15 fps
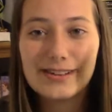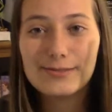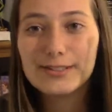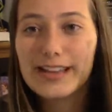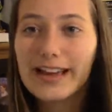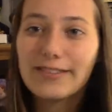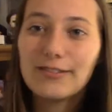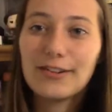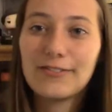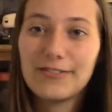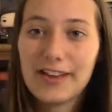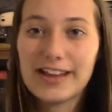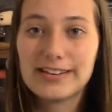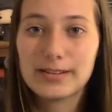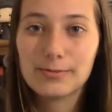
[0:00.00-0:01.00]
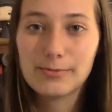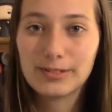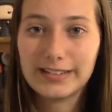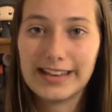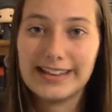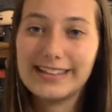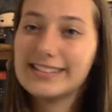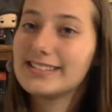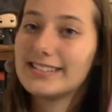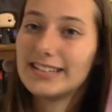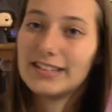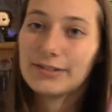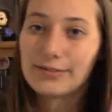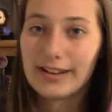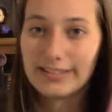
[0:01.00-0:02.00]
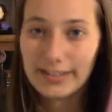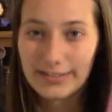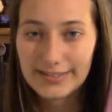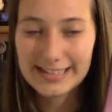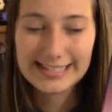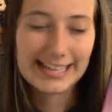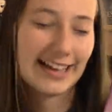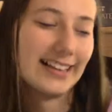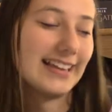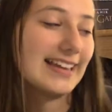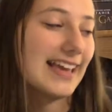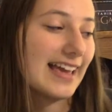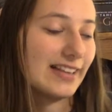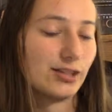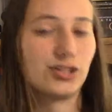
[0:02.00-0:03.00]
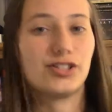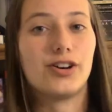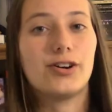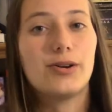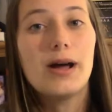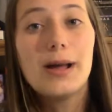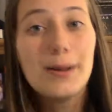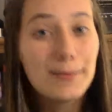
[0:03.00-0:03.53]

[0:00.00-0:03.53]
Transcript: was kind of a fandom related Cinderella retelling and so